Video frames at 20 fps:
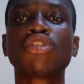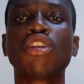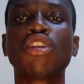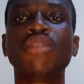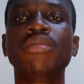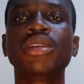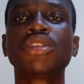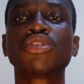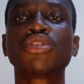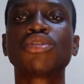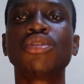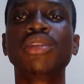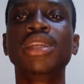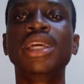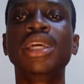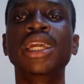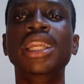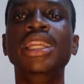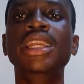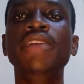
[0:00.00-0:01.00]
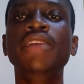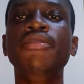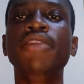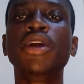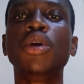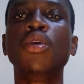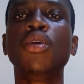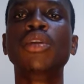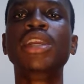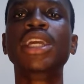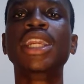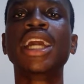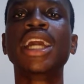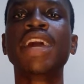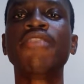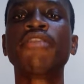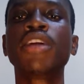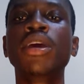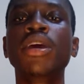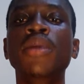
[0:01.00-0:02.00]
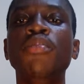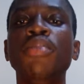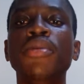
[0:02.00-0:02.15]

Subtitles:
is coming soon. Live a holy life.